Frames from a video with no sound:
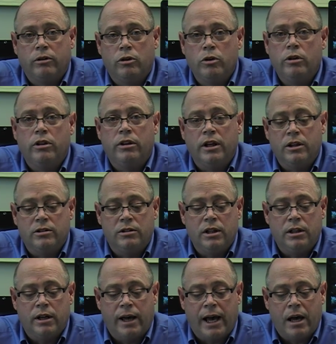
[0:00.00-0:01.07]
good things need
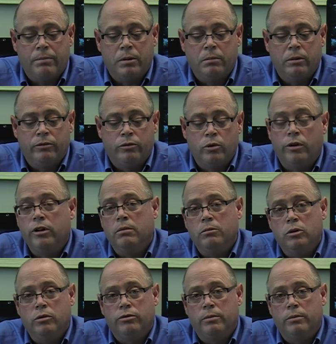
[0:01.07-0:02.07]
to happen before you move